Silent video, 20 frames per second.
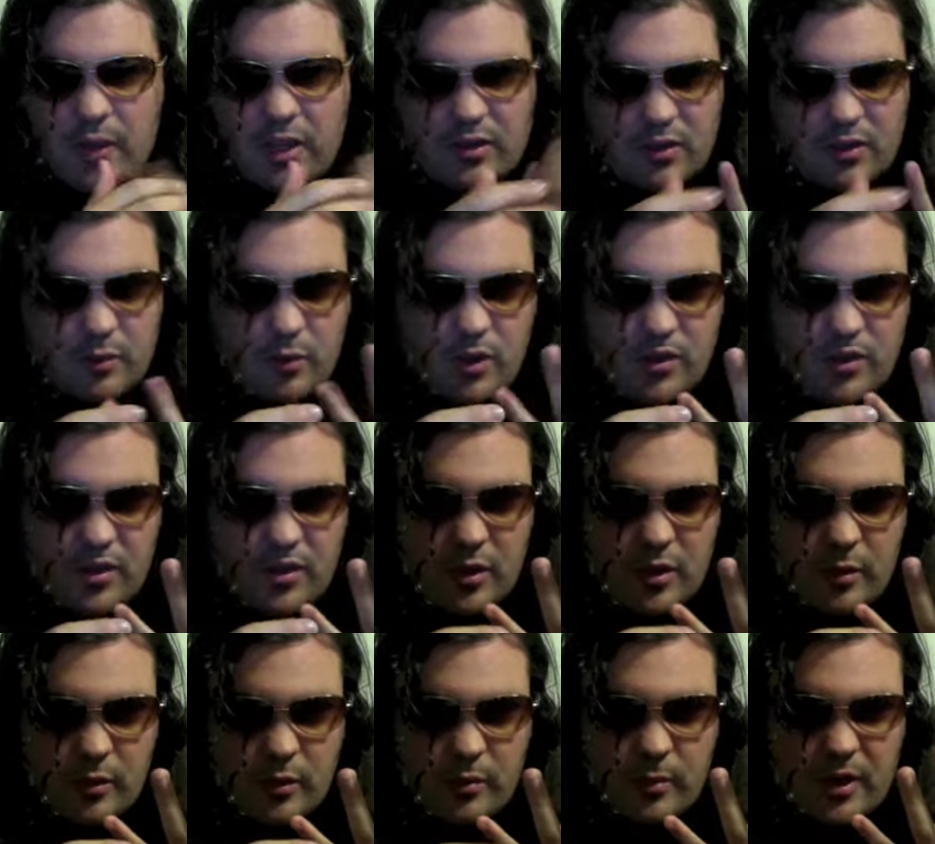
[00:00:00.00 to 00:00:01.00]
ones that
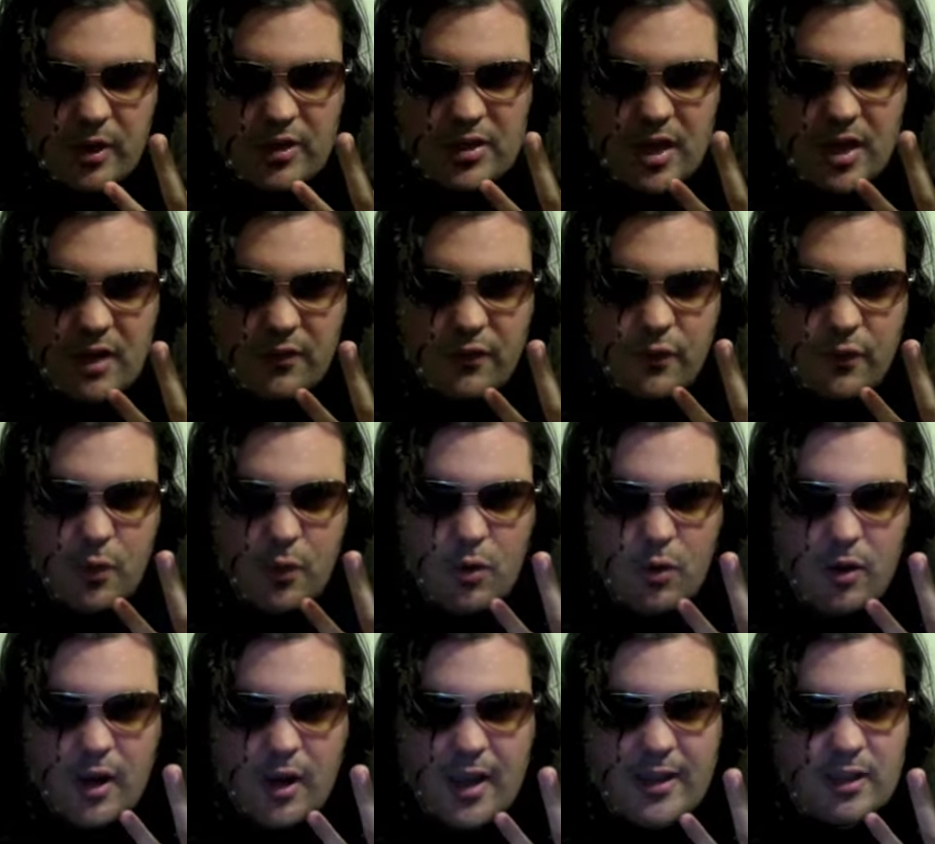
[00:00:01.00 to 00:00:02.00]
were my top four
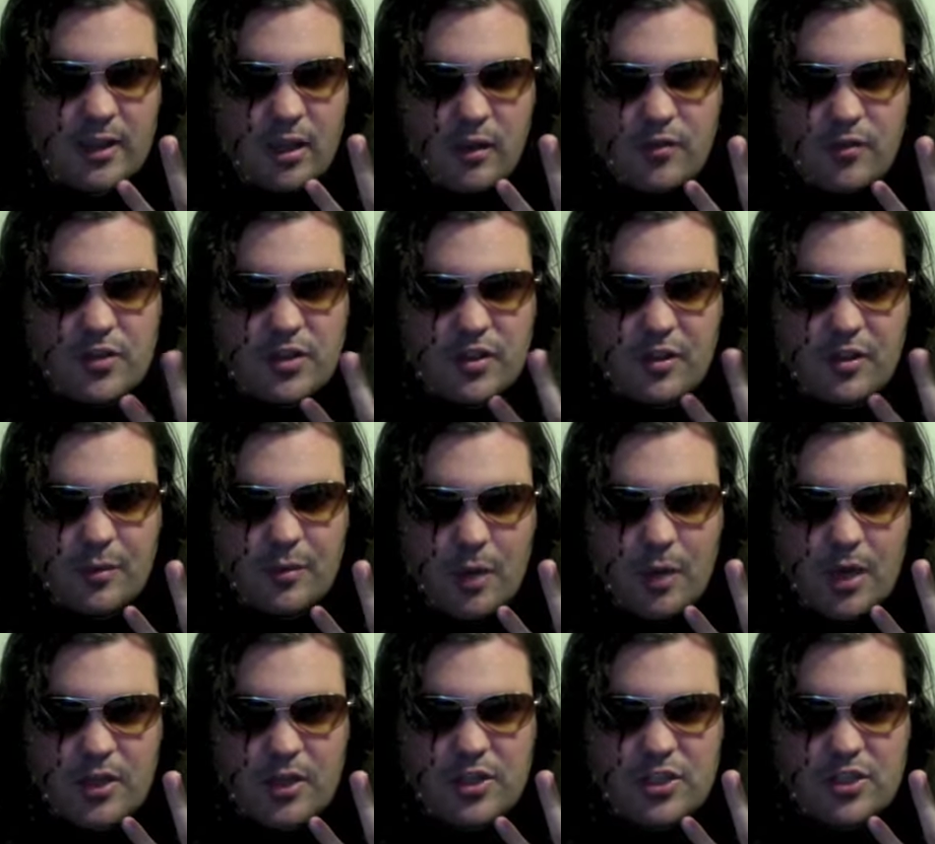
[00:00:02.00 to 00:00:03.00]
I love just as
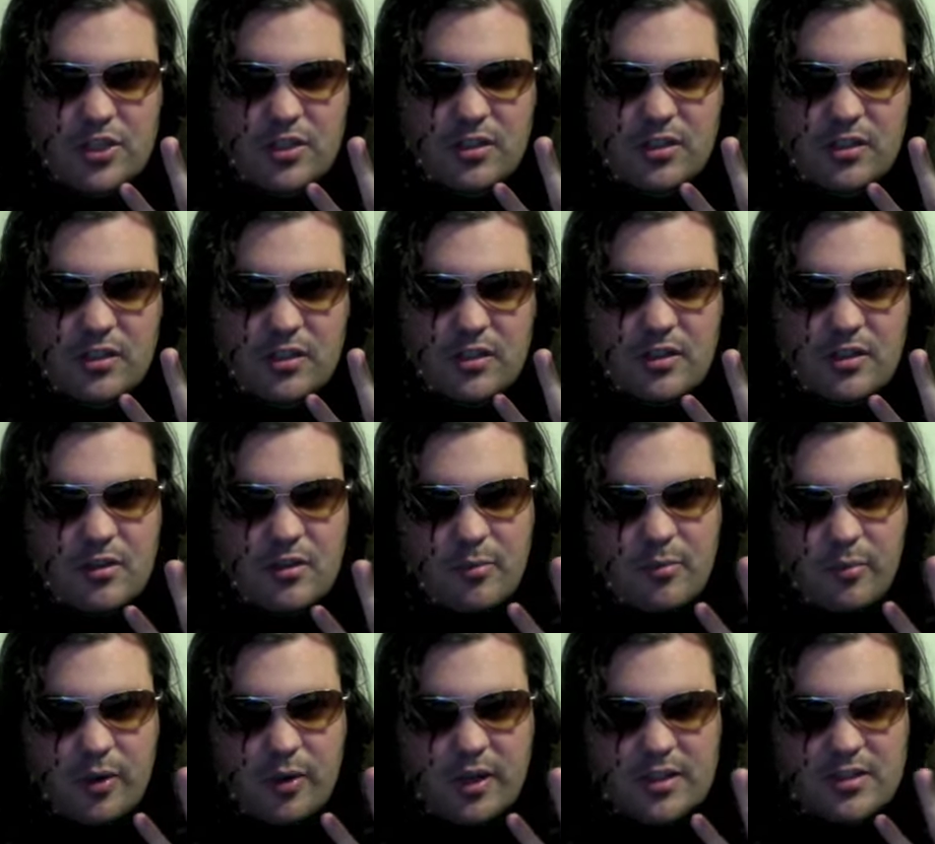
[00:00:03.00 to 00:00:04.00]
much.
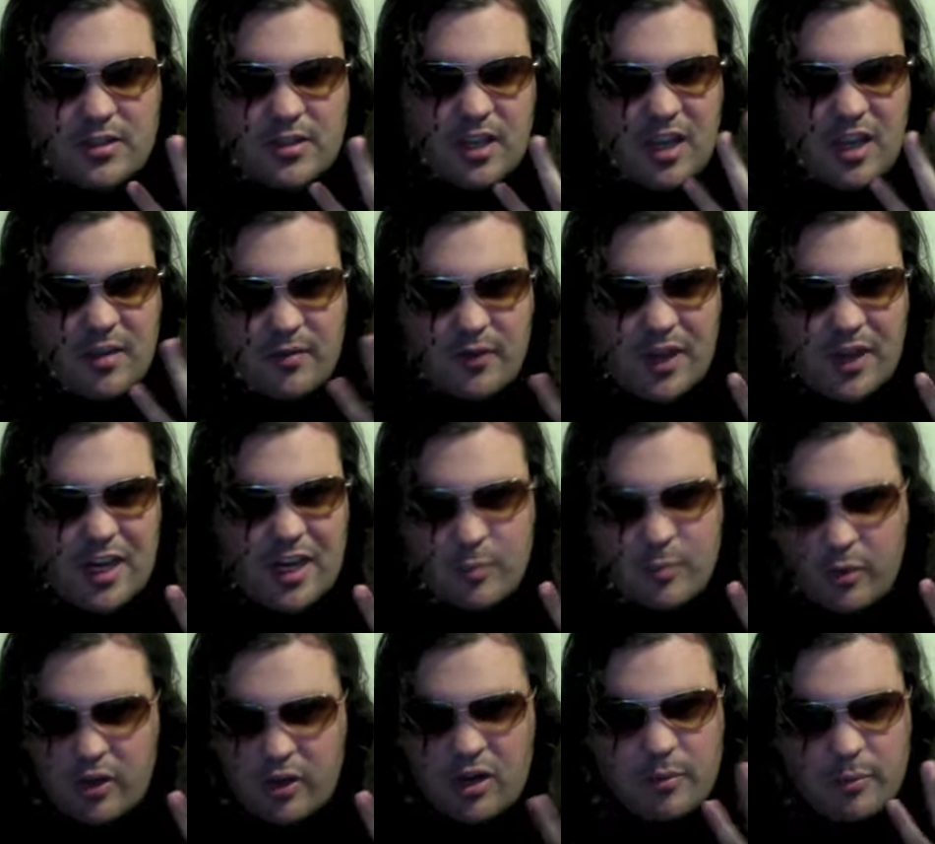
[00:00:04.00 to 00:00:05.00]
But if I had to
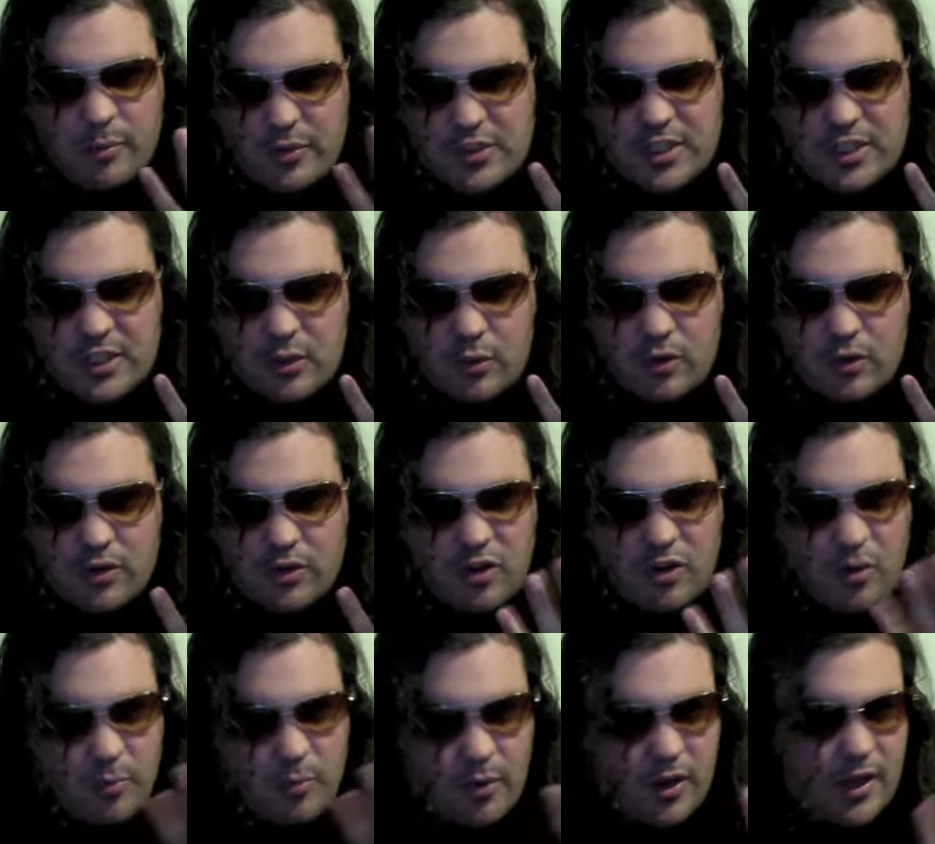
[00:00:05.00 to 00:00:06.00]
put it in a particular order though,
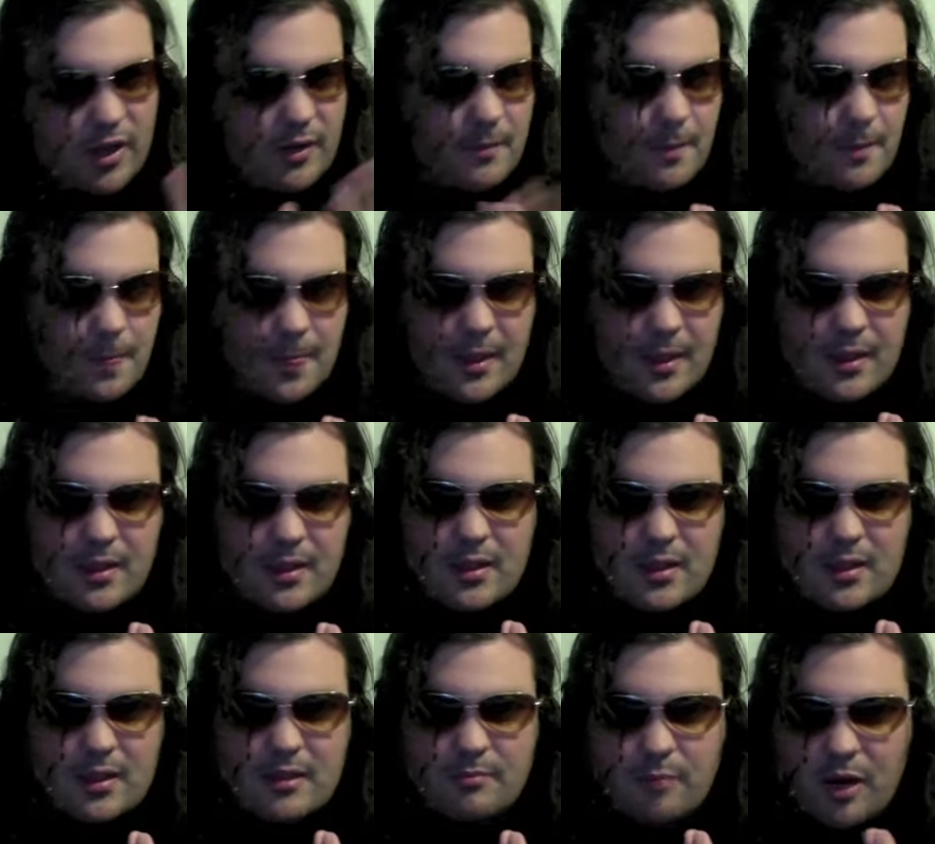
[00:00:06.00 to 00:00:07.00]
but
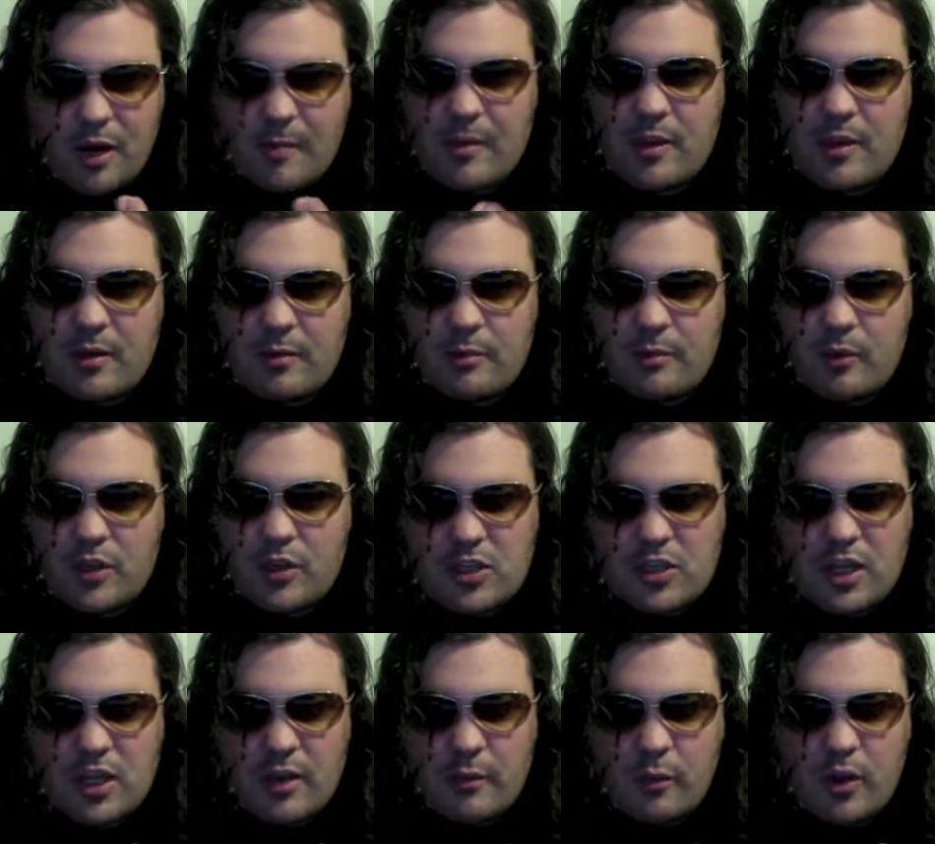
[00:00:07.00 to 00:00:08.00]
part of me wish
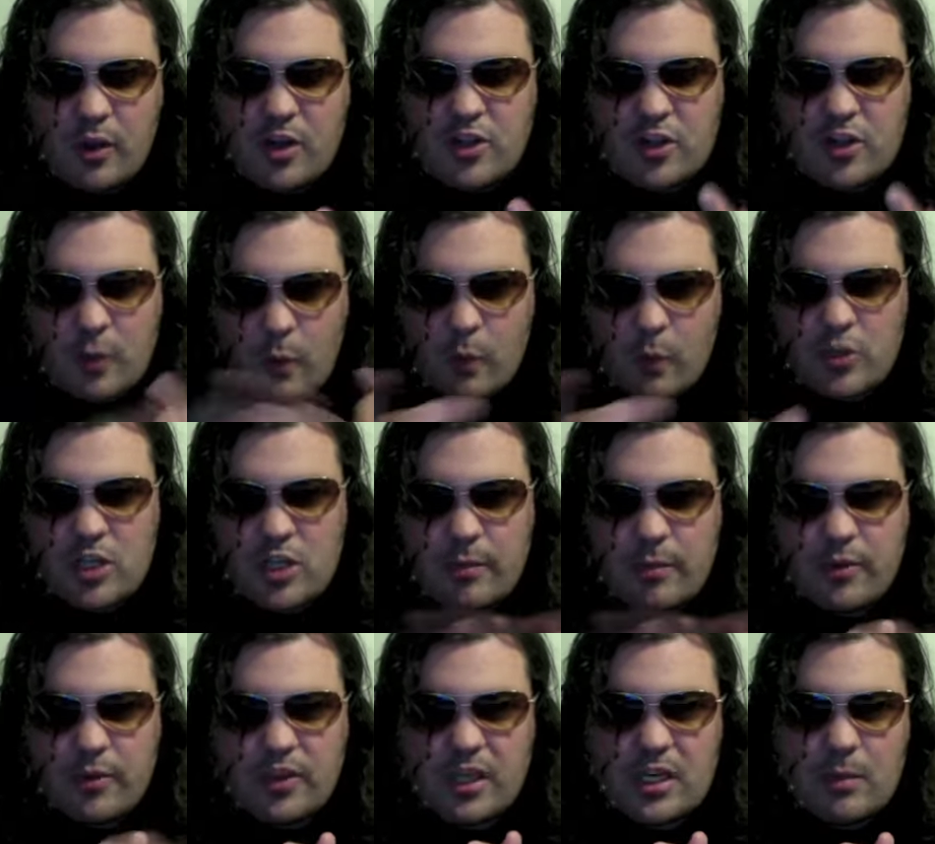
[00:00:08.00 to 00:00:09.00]
I put
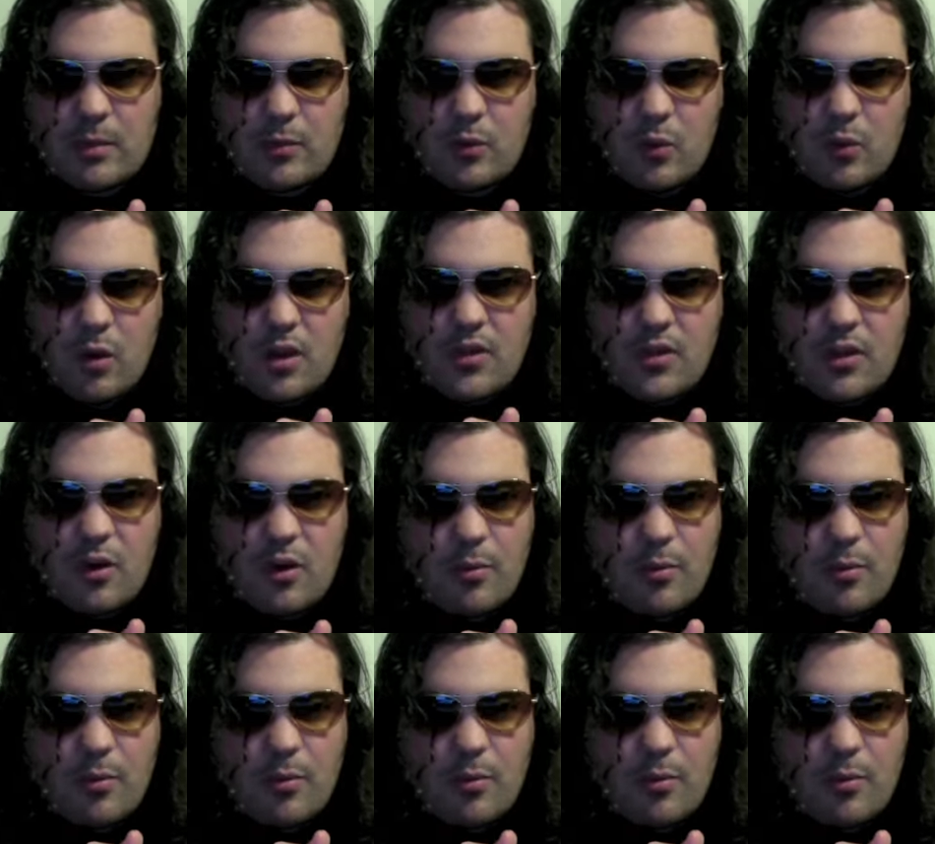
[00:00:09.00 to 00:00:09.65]
that number one though,